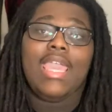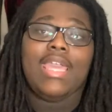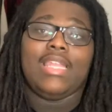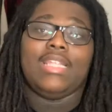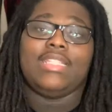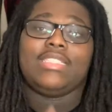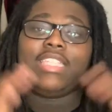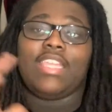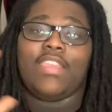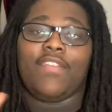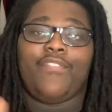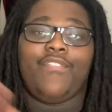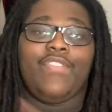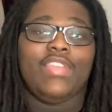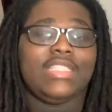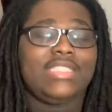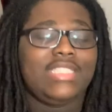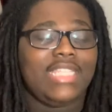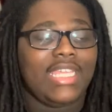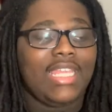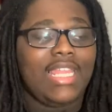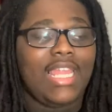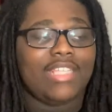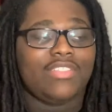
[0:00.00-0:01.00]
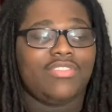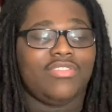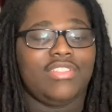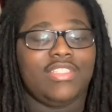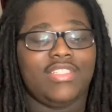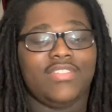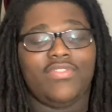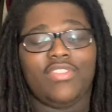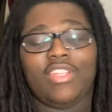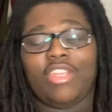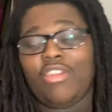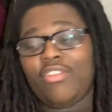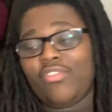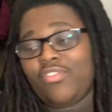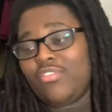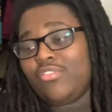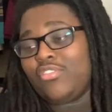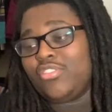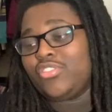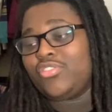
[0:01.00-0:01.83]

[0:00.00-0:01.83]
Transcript: Let's get 15 likes on this video. You